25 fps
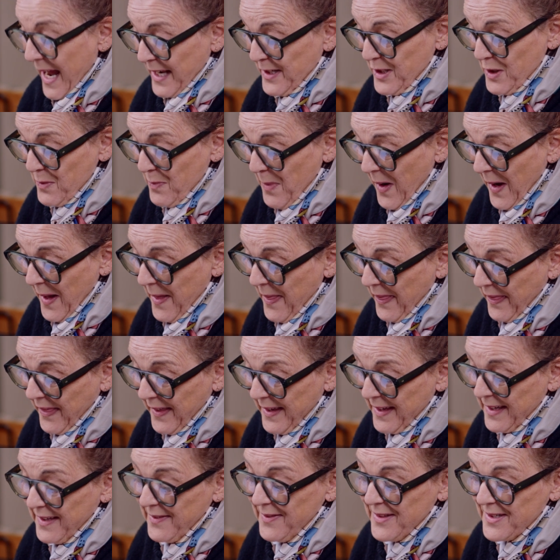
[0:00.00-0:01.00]
And you might
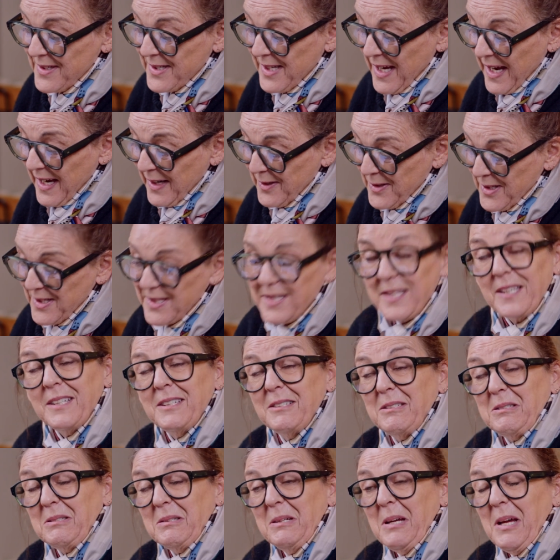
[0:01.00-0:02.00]
think in this house
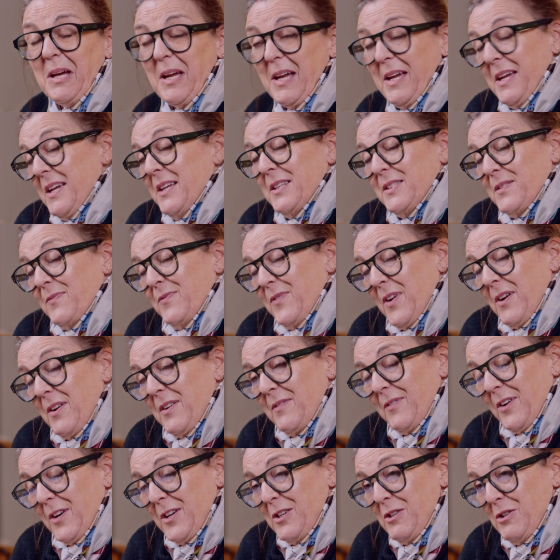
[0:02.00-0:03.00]
that it's
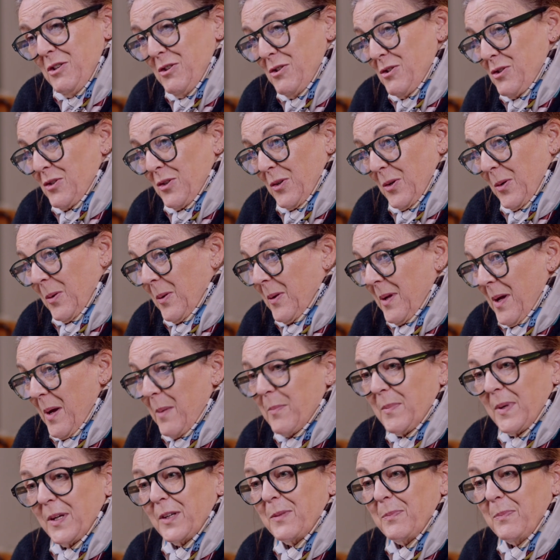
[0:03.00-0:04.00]
very neutral,
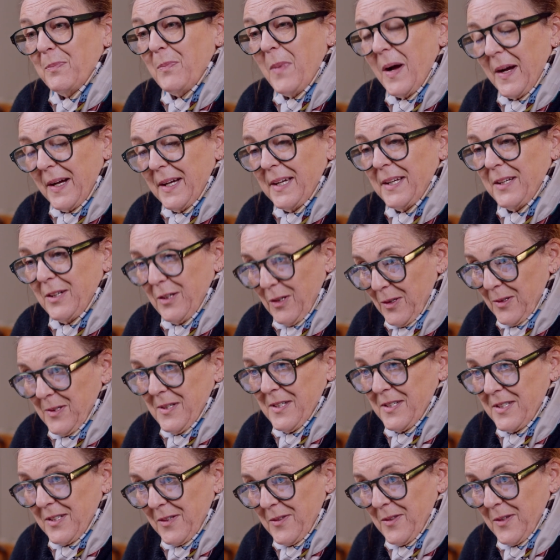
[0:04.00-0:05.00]
but my
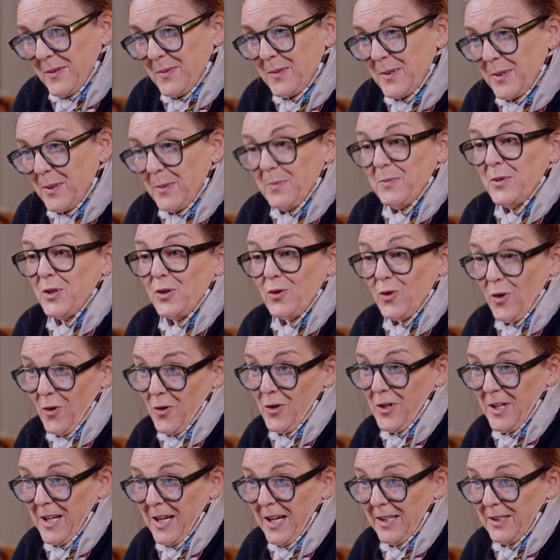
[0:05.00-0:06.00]
goodness, are there some
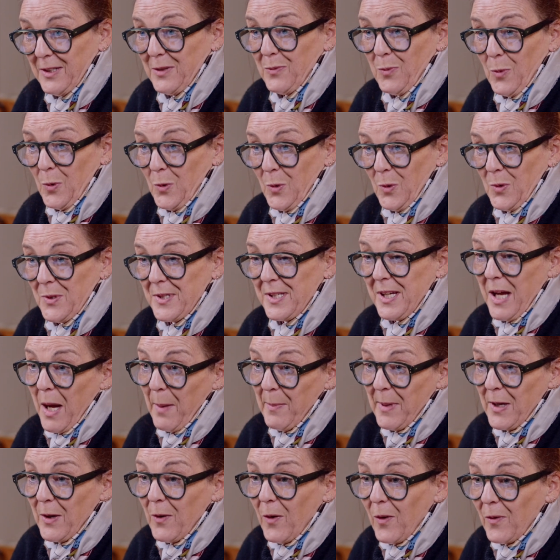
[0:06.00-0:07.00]
strong coloured walls
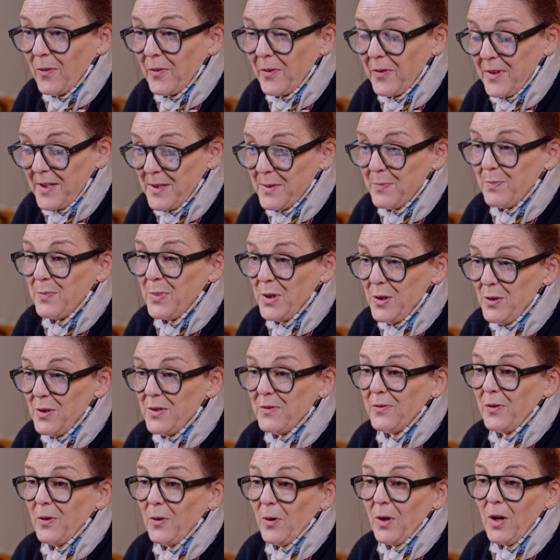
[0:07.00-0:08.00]
coming off this
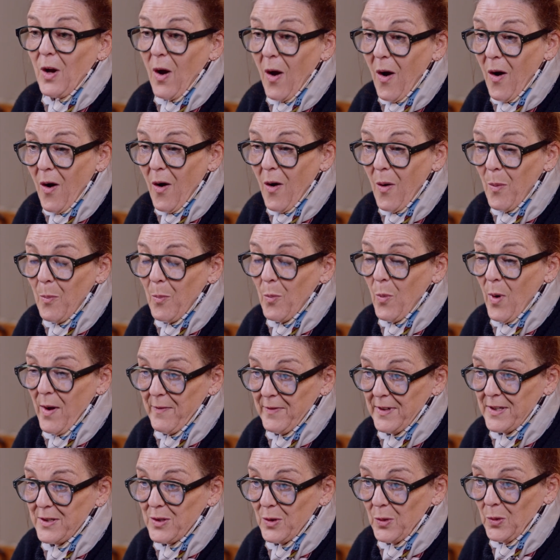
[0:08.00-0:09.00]
beautiful, calm
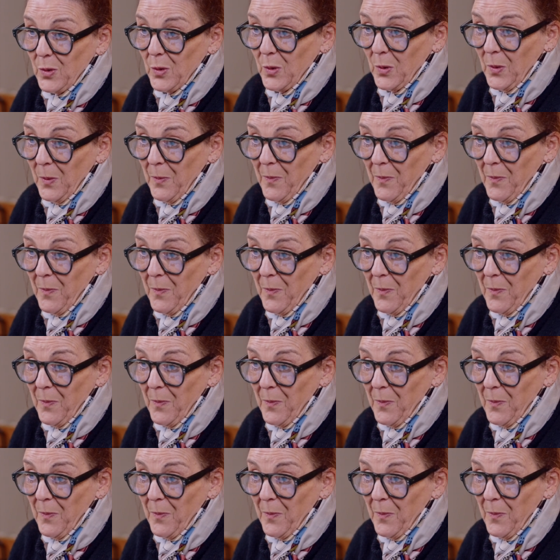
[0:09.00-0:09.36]
Wevet hall.